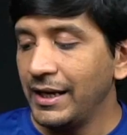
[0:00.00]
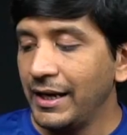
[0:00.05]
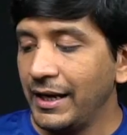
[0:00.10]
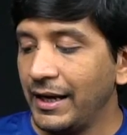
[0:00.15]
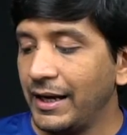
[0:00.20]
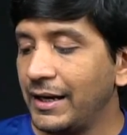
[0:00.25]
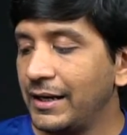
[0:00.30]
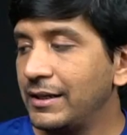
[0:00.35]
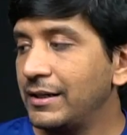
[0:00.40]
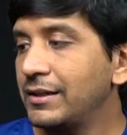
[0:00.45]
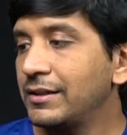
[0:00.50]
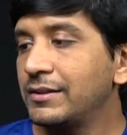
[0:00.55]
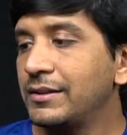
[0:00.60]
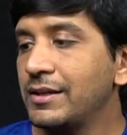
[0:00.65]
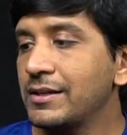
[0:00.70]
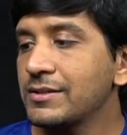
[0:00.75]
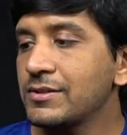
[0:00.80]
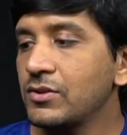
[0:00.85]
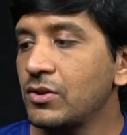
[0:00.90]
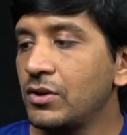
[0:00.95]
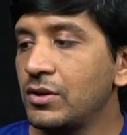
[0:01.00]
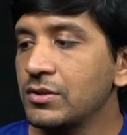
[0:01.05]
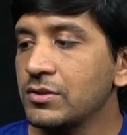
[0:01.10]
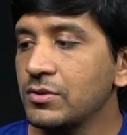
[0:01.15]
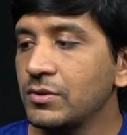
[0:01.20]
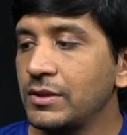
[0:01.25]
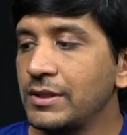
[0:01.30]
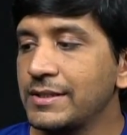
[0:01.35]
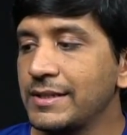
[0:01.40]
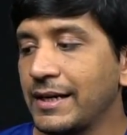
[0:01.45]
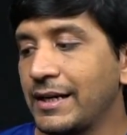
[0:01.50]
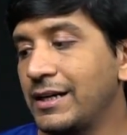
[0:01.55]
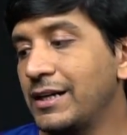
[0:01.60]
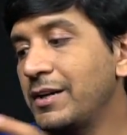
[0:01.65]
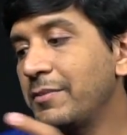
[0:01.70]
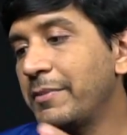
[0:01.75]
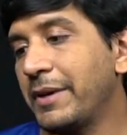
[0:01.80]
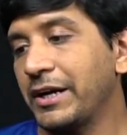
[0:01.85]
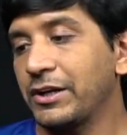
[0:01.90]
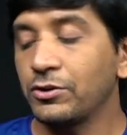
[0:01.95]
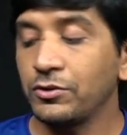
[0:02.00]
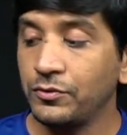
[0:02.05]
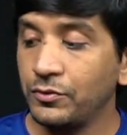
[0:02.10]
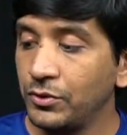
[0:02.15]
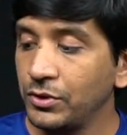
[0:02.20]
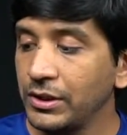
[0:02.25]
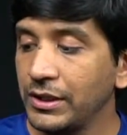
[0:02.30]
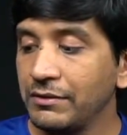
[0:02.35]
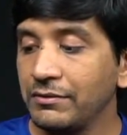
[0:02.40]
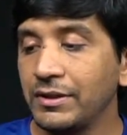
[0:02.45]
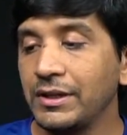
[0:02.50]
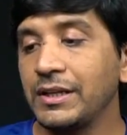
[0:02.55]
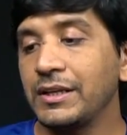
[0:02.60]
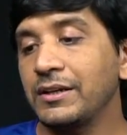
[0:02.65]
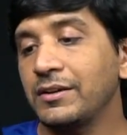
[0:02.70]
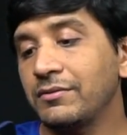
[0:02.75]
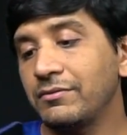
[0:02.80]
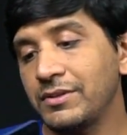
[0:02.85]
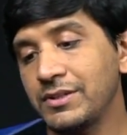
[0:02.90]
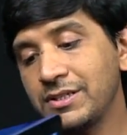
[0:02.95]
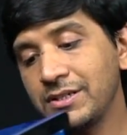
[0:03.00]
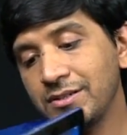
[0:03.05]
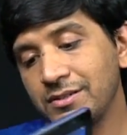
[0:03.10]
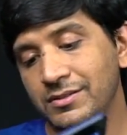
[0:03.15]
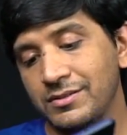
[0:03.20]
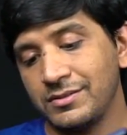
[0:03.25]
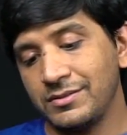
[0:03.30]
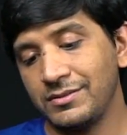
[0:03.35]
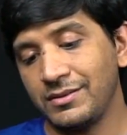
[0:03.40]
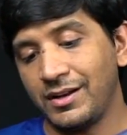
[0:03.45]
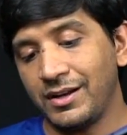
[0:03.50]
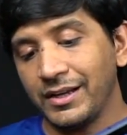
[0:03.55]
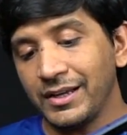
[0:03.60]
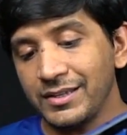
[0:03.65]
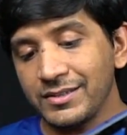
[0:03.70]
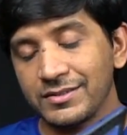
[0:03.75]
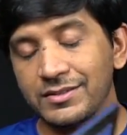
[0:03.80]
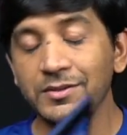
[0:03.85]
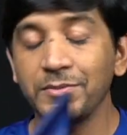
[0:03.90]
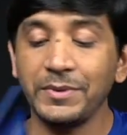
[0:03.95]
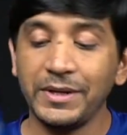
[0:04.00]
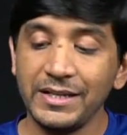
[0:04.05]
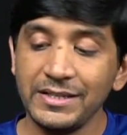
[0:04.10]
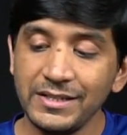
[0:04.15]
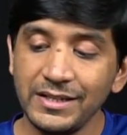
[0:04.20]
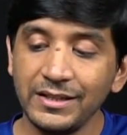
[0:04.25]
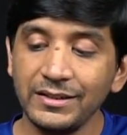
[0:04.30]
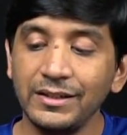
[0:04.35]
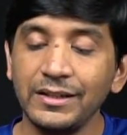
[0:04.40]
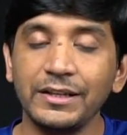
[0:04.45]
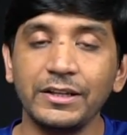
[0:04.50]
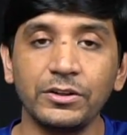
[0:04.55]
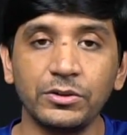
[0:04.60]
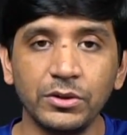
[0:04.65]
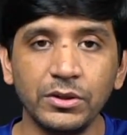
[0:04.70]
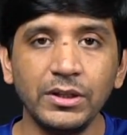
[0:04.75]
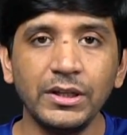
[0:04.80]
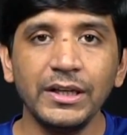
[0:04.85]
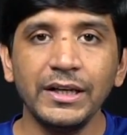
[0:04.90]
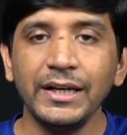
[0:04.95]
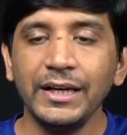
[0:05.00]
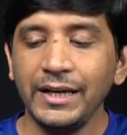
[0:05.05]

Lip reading: and there's also the secondary microphone given here, which is again surprisingly good.